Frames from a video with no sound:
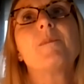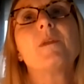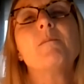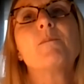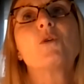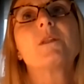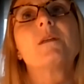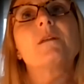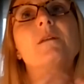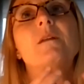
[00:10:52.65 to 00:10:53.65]

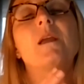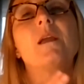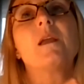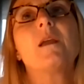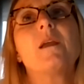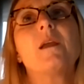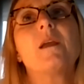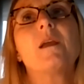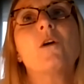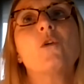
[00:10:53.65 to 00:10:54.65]
important
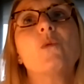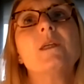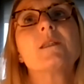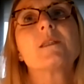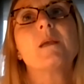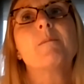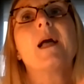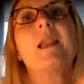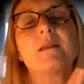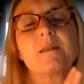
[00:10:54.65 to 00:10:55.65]
always a
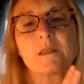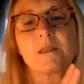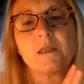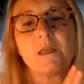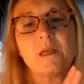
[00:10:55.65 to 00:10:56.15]
balance,